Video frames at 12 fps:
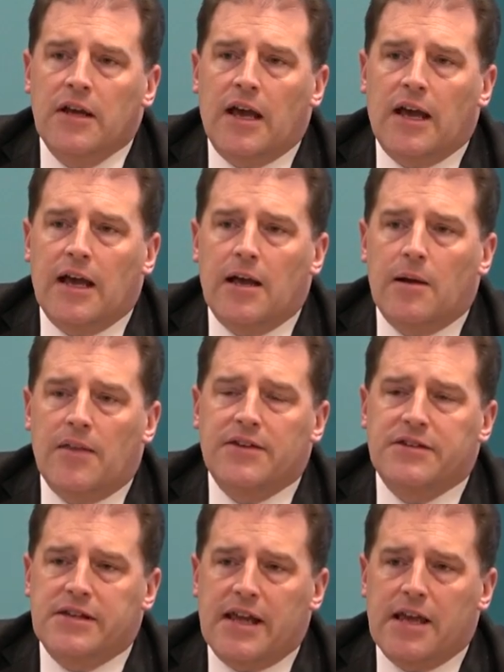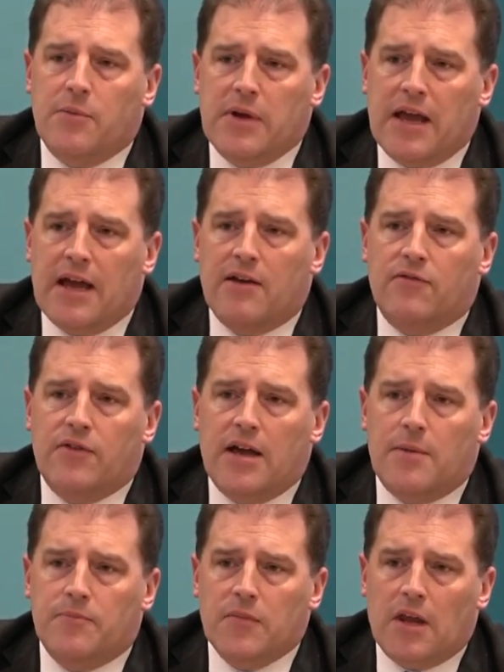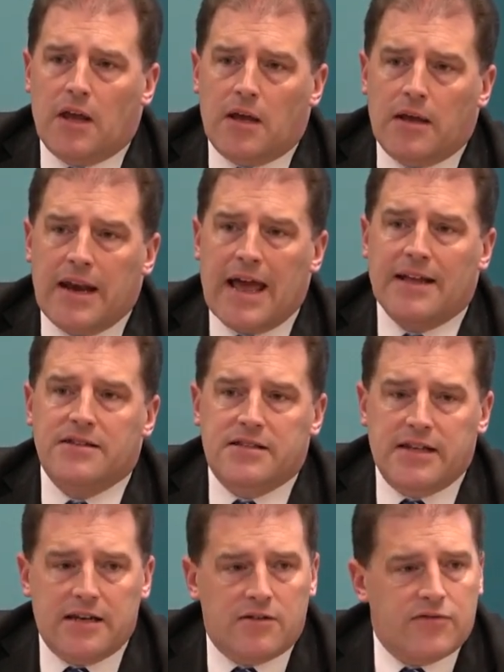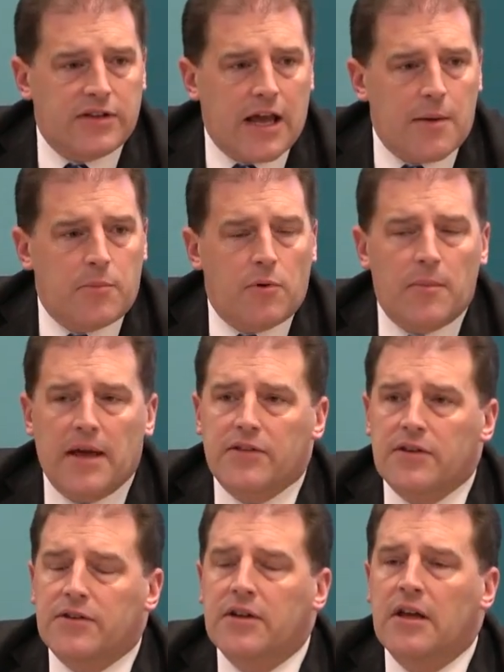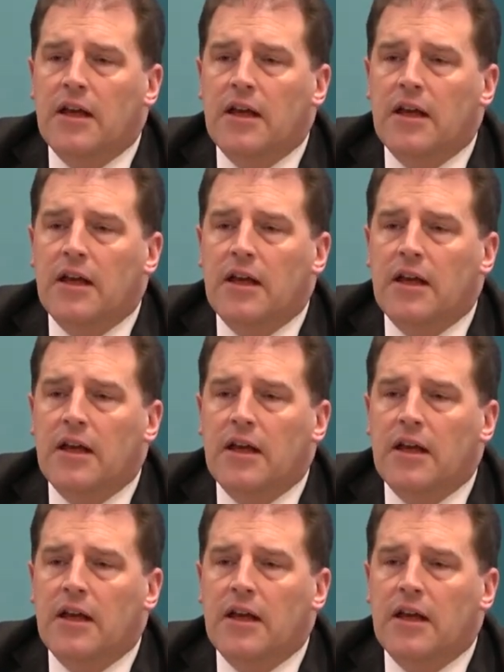And then today we have enhanced data for the output method